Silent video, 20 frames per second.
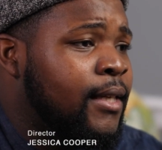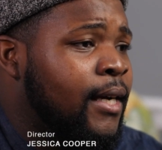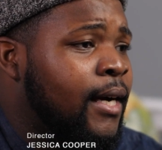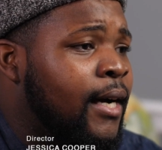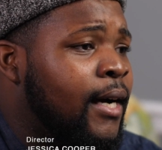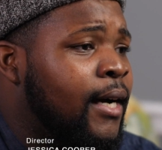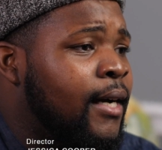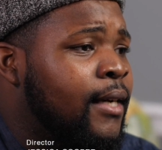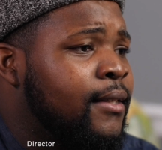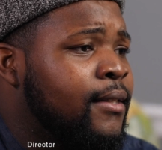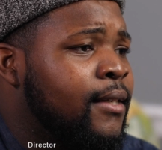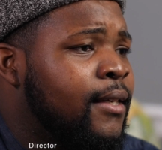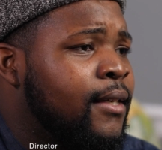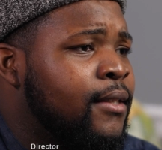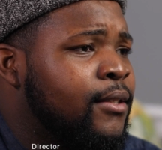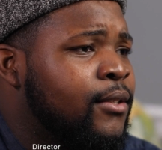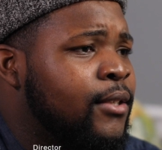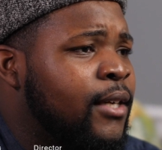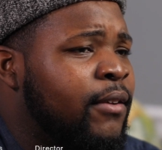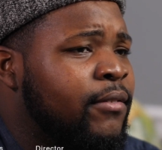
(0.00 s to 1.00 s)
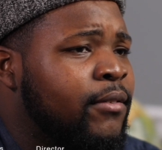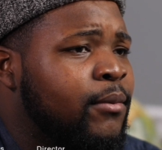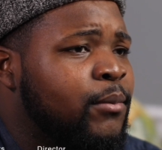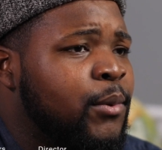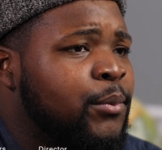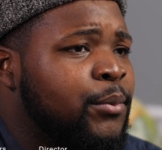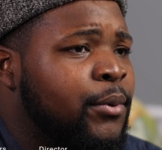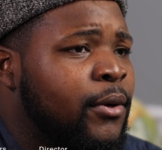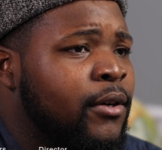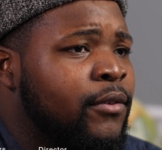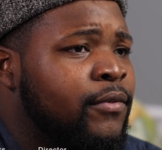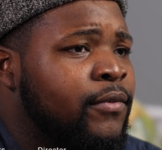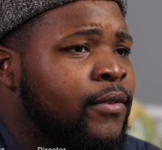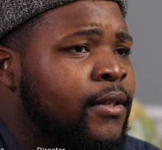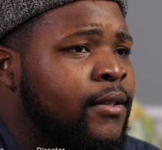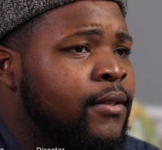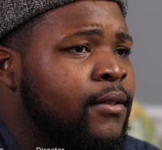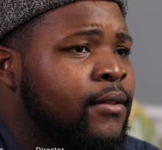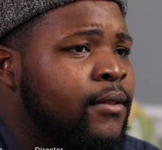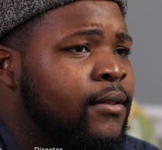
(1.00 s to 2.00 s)
God that you have to be
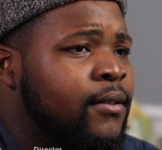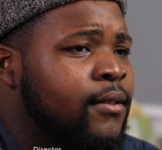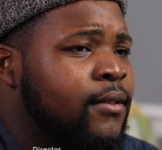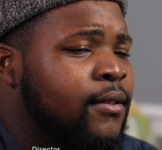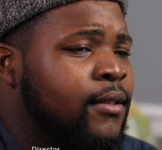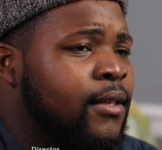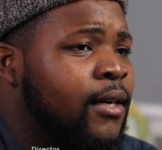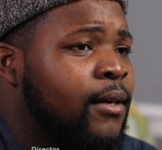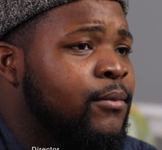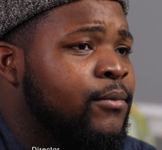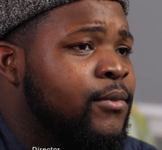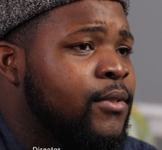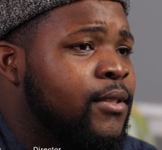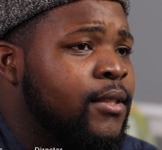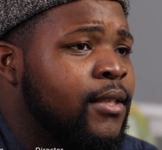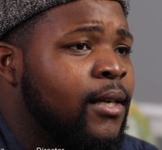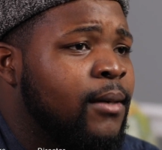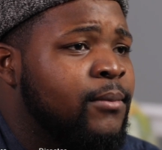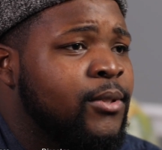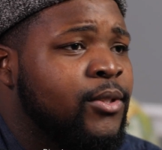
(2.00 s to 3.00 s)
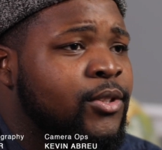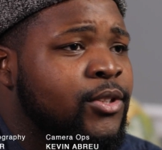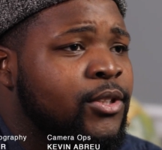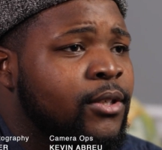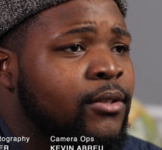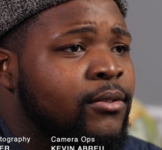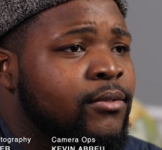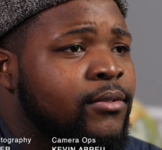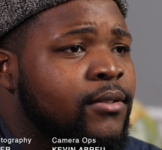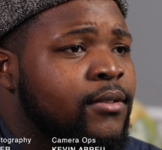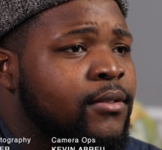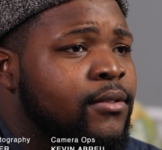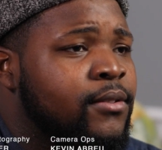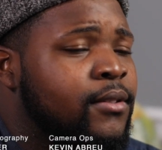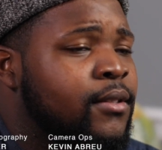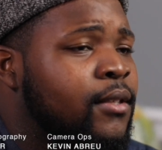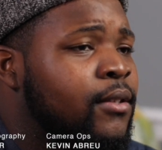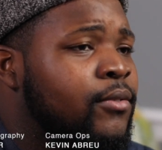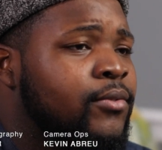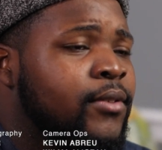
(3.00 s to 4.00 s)
perfect come to church
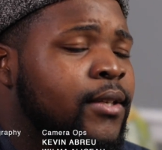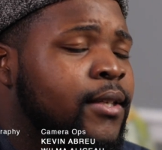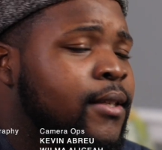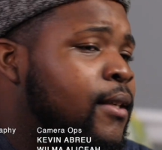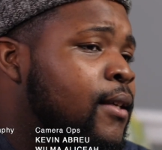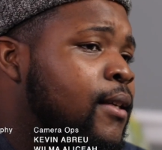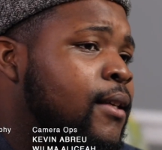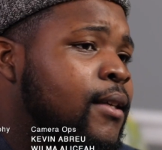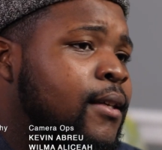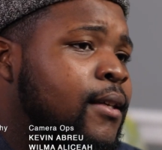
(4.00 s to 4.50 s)
and stuff, like